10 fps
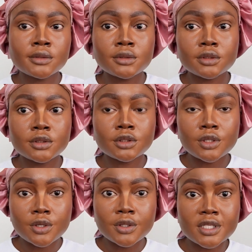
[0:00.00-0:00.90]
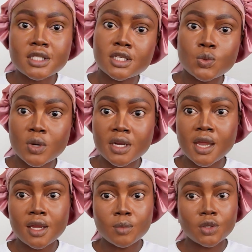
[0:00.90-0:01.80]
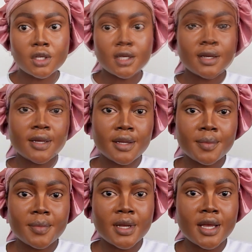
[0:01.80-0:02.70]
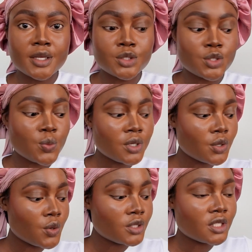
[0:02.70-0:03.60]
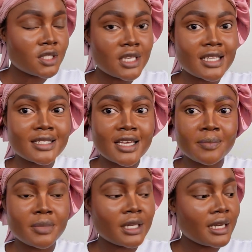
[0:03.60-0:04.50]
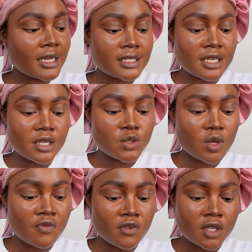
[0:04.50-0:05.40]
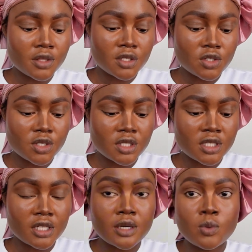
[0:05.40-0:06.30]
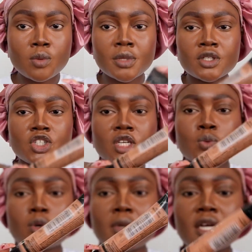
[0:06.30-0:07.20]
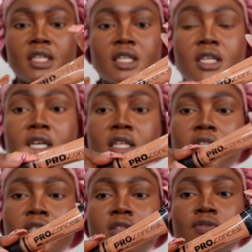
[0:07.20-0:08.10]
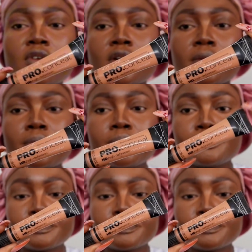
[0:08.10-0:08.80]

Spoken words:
So this is what I am looking at. I do want to go just a tad bit lighter. So I've got this concealer in shade Warm Honey, and it's from